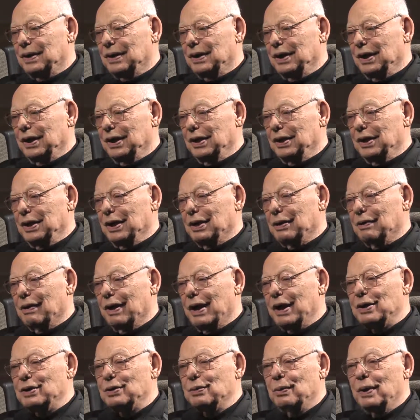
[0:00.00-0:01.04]
And I
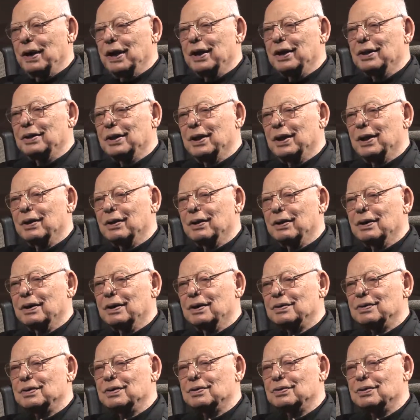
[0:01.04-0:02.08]
graduated there
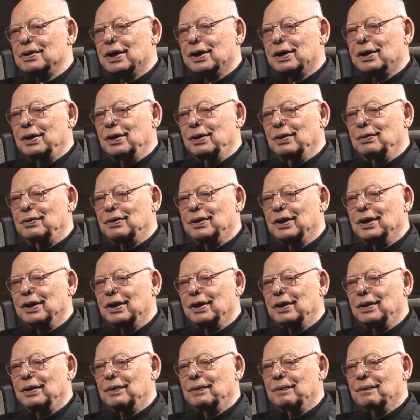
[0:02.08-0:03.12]
as a second
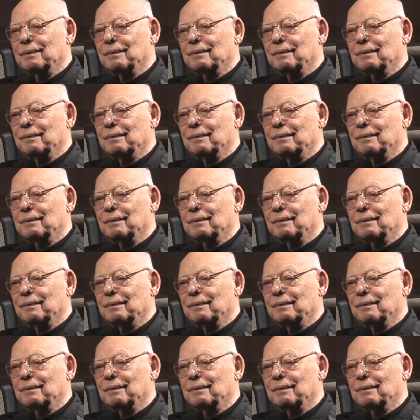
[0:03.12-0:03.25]
lieutenant.